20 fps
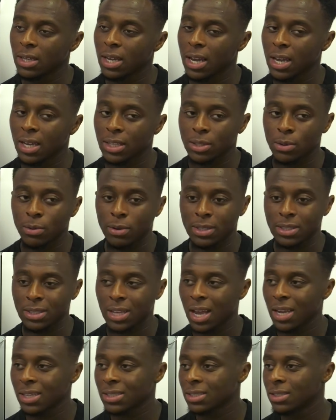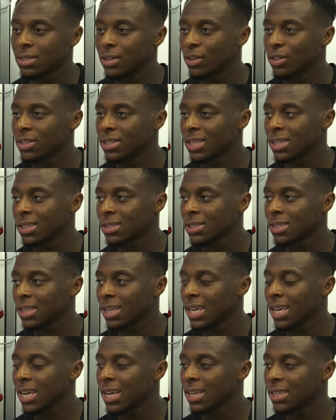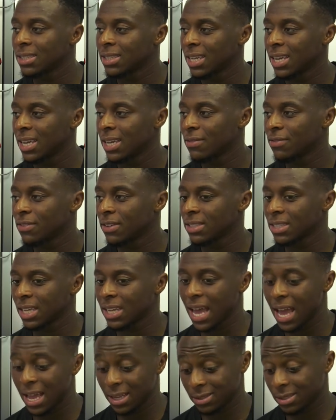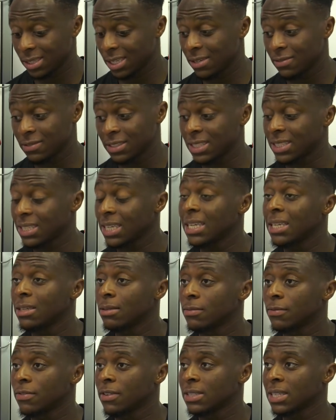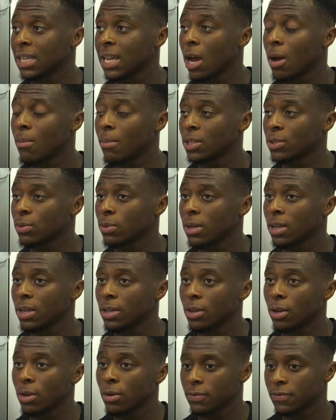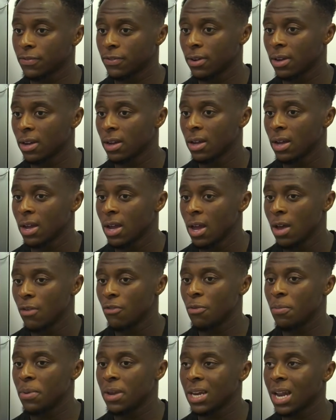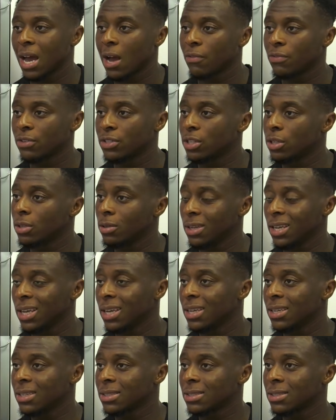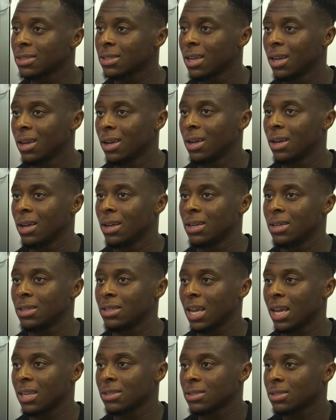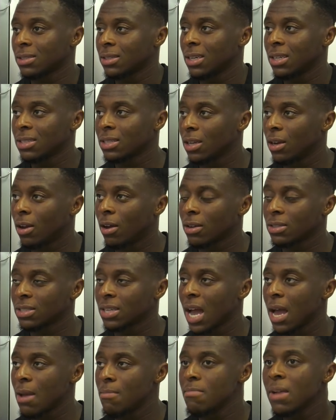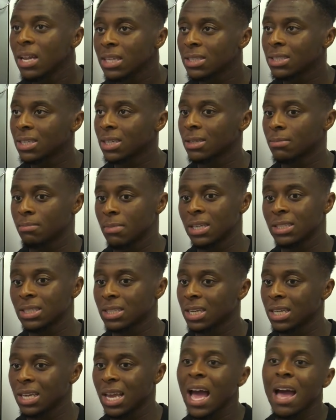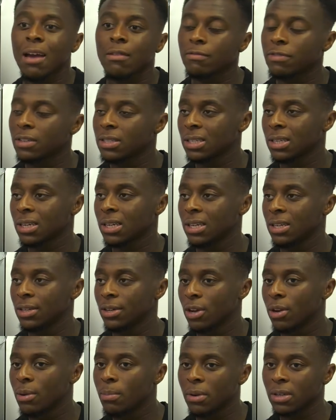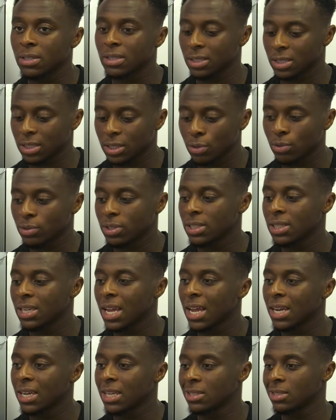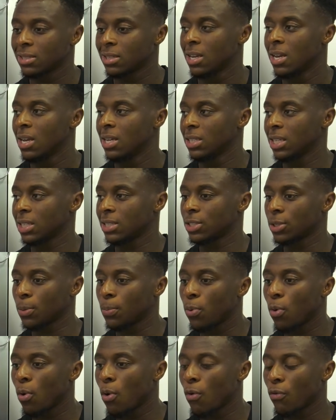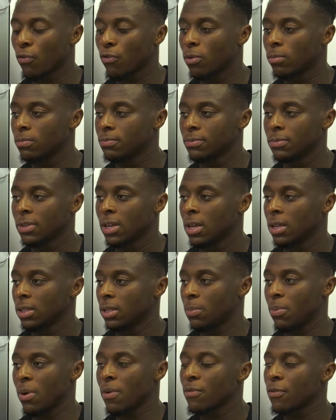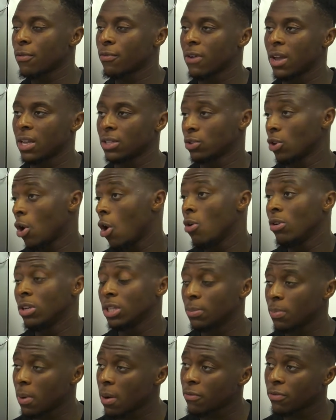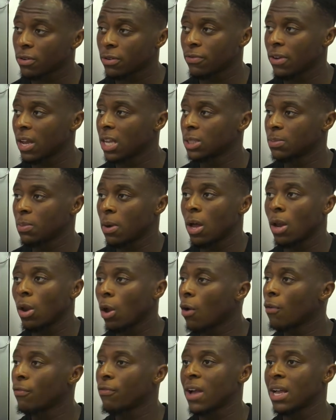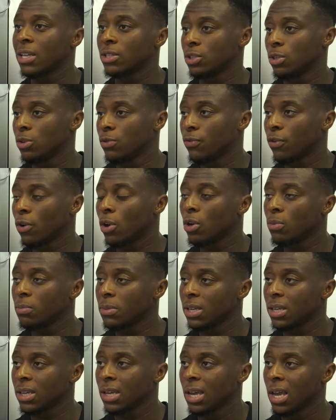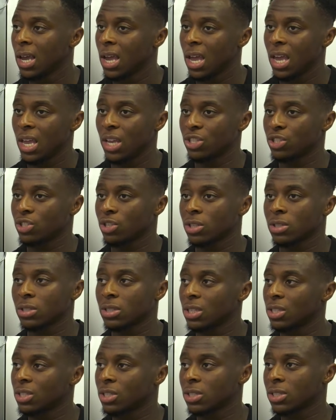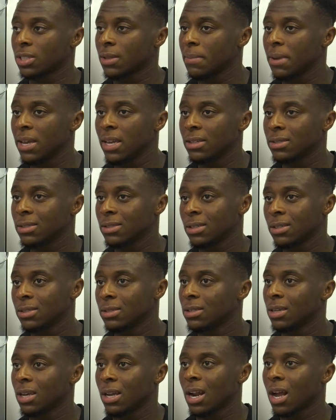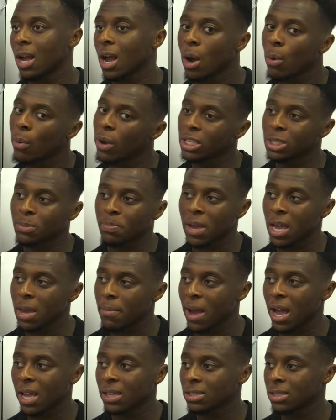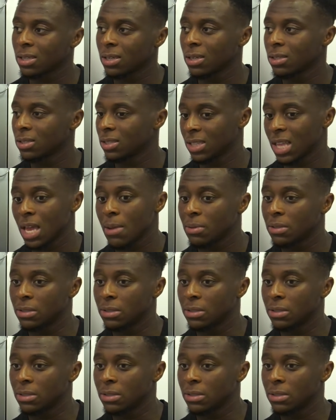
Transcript: Yeah, it's always nice, you know, to hear things like that, and to even see things like that on my Twitter, you know, for being out for 2 years, it's a long time mentally and physically, you know, but to still see that there's just support from the Brentford fans, not only the Brentford fans, but a lot of fans who follow me, it's just amazing, and I can't wait to pay it back to them